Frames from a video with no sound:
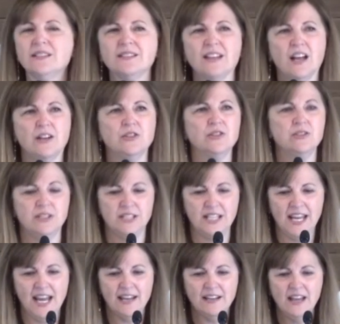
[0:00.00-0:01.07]
us
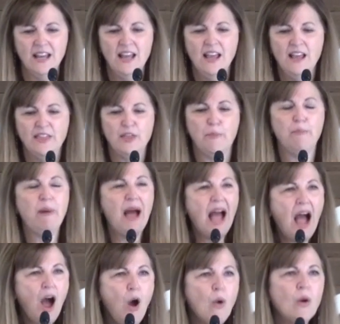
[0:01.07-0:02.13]
understand the
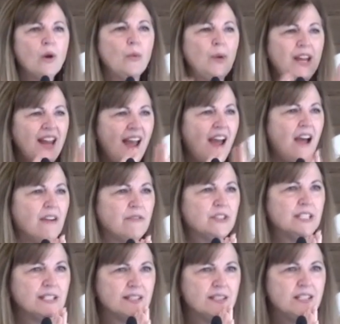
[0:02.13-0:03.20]
power we
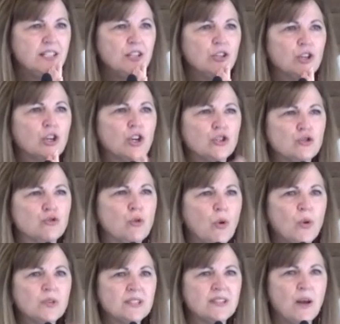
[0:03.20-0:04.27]
have to steer or
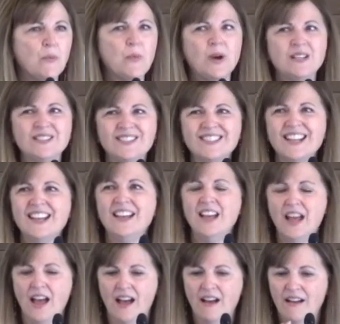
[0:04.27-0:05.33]
control someone's
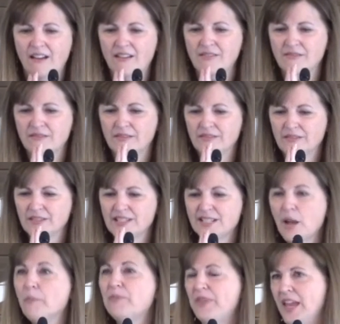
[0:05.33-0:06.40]
uh,
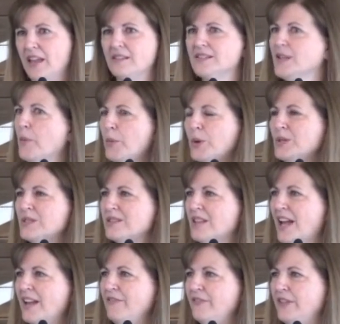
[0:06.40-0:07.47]
something, someone's
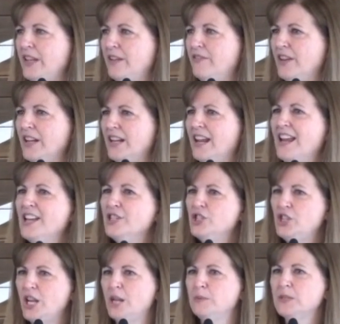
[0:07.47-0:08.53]
life even.
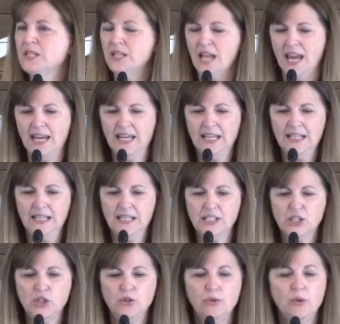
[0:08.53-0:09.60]
James likened
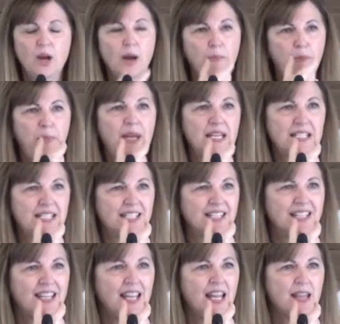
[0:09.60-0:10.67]
it to a bit
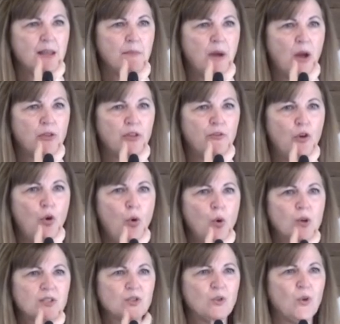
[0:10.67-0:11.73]
in the mouth of a
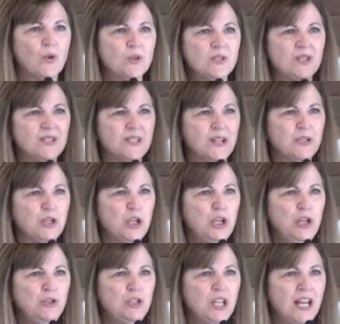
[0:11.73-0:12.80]
horse. A horse is such a
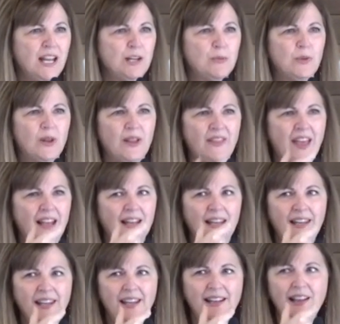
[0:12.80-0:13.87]
huge animal, and that
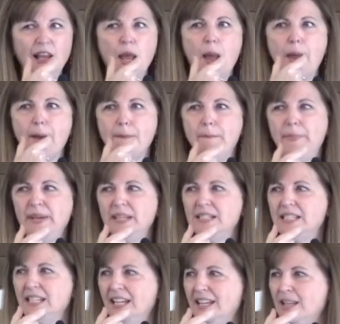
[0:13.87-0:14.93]
little
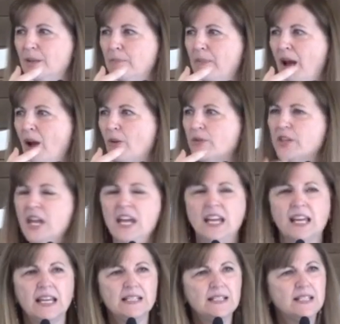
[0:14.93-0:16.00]
bit in the mouth
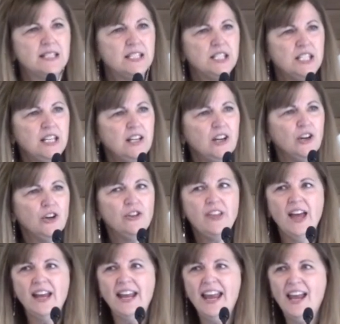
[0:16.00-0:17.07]
can steer
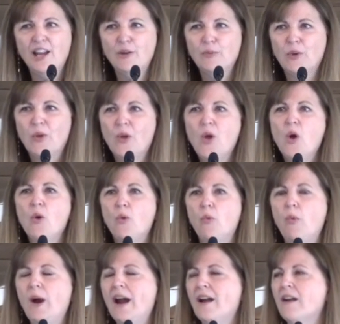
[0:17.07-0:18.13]
that animal
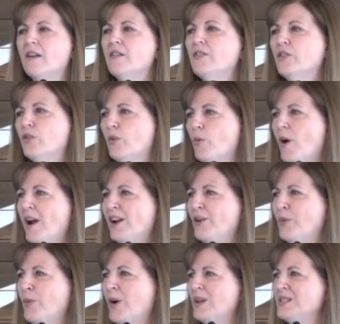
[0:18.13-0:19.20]
where the
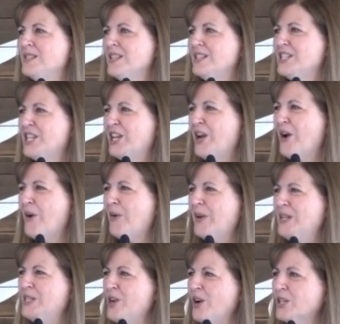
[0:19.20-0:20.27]
rider wants it to go.
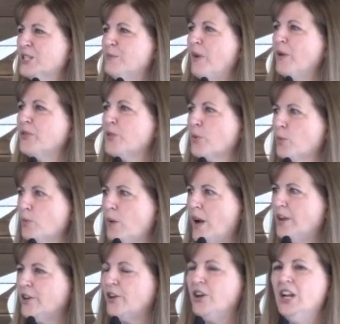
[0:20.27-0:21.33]
He talked about the
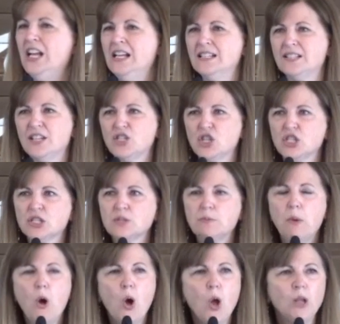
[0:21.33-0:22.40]
rudder, such a
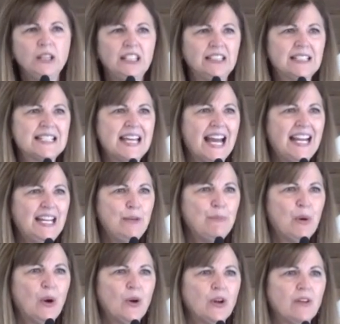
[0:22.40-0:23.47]
small little tiny
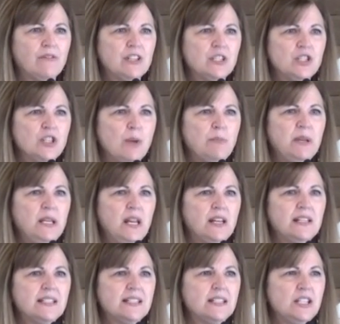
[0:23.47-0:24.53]
part of the ship, and
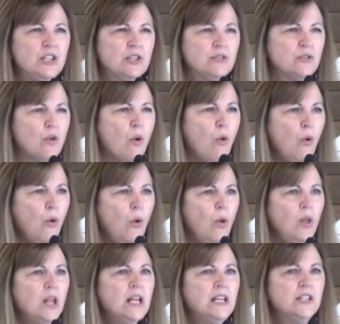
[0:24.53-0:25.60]
yet it steers a
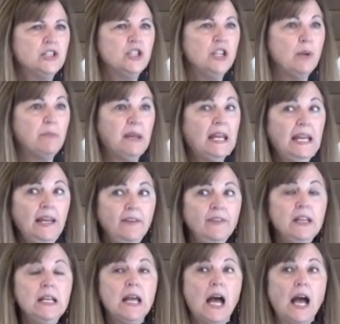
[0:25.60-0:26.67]
whole ship,
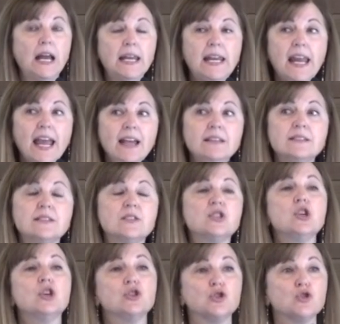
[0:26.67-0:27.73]
even
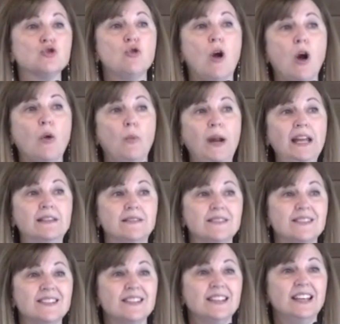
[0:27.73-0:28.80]
against strong
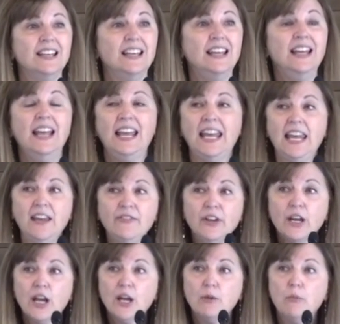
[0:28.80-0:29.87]
winds,
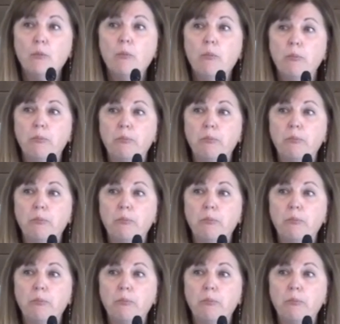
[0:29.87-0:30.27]
even can